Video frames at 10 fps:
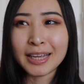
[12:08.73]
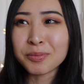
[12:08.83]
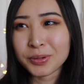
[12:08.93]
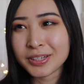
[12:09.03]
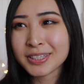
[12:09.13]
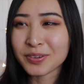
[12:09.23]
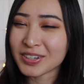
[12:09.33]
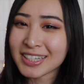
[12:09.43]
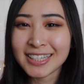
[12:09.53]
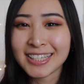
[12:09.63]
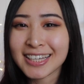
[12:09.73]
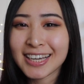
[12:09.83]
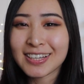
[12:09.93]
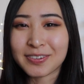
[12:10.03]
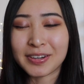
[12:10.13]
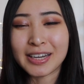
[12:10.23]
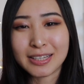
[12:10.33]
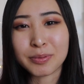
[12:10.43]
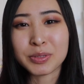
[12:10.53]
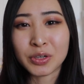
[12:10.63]
and worst questions during a
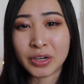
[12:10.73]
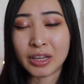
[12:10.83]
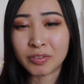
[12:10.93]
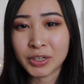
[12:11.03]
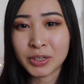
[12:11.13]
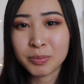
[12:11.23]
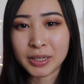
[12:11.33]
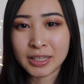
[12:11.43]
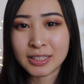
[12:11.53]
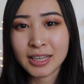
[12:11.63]
cybersecurity interview because,